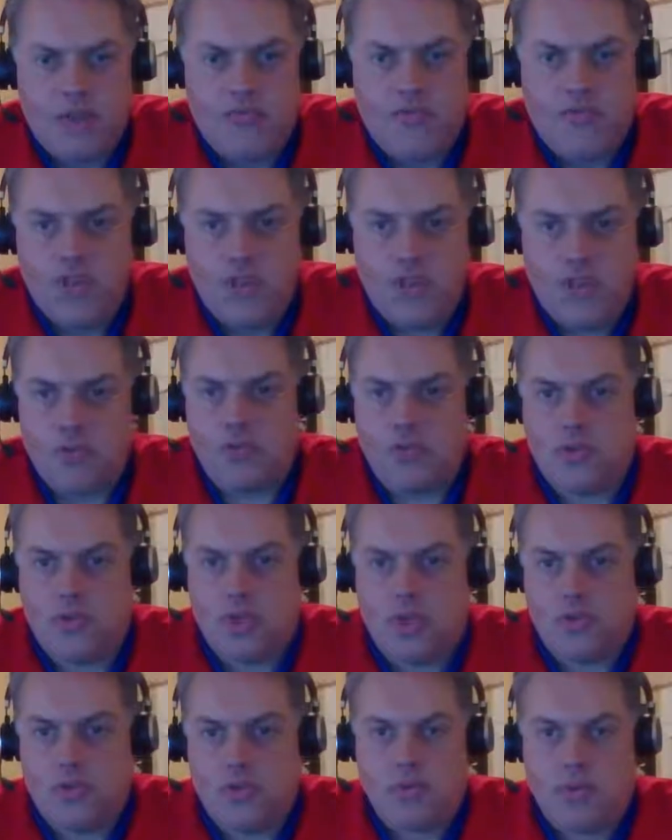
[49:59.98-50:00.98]
That one was
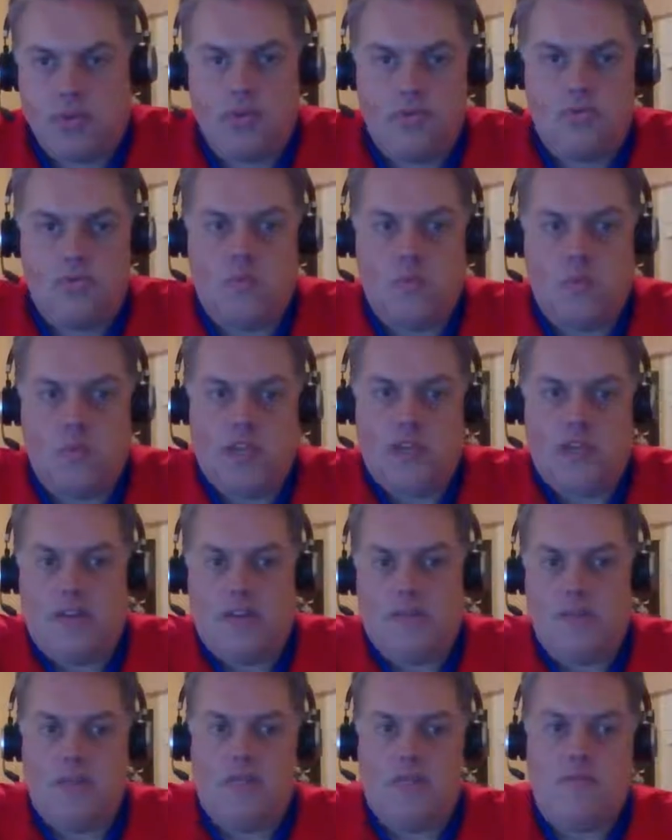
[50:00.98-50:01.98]
interdivisional, so that
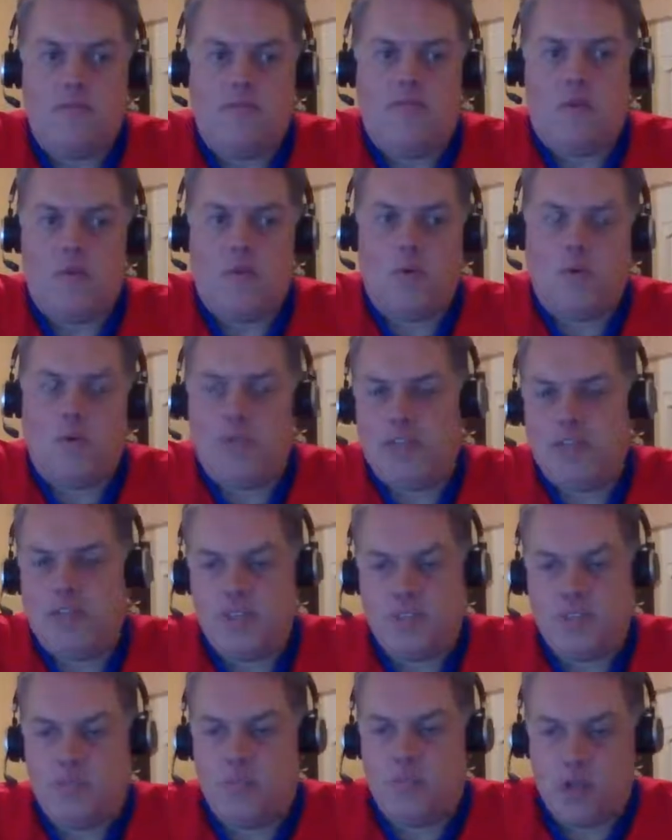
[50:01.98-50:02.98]
was weighing the
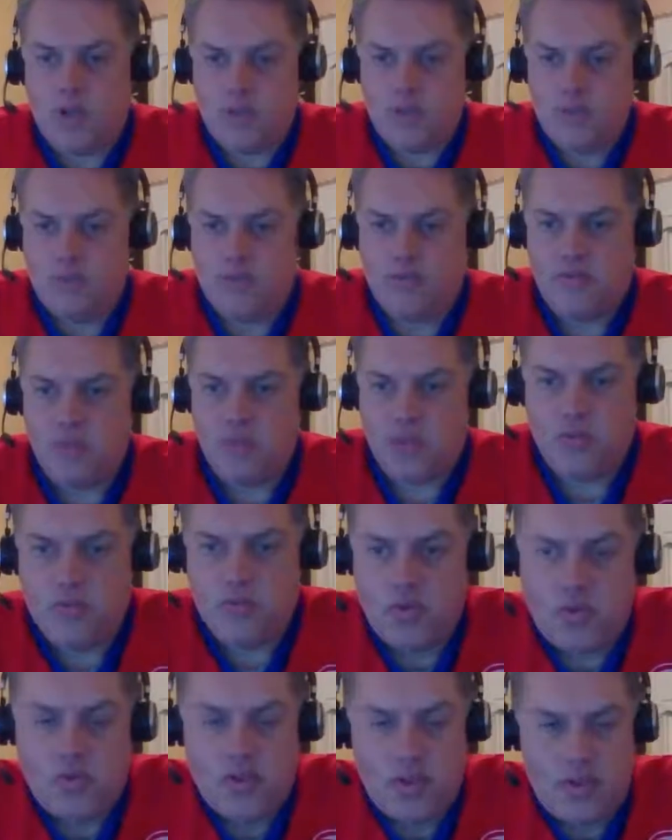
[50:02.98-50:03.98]
fourth place in
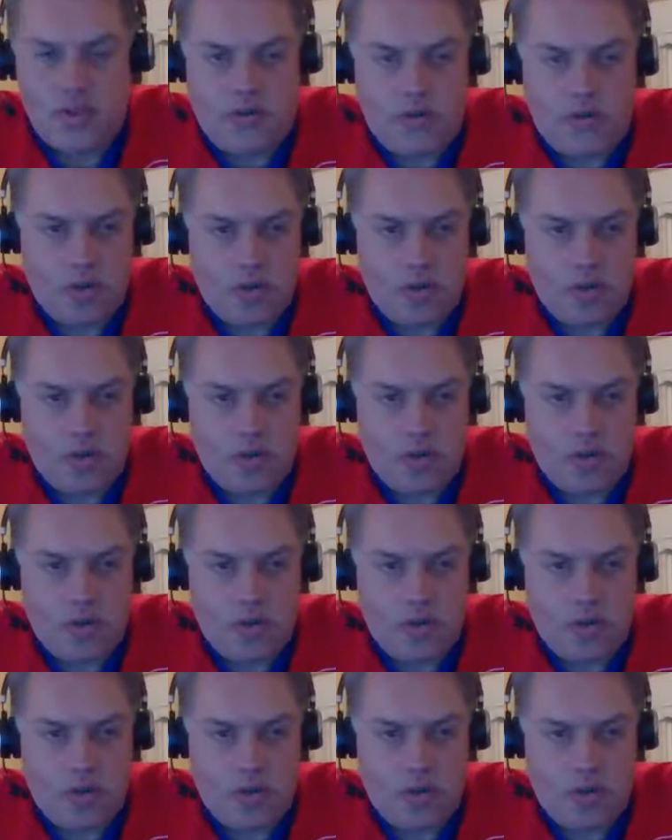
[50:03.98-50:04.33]
one division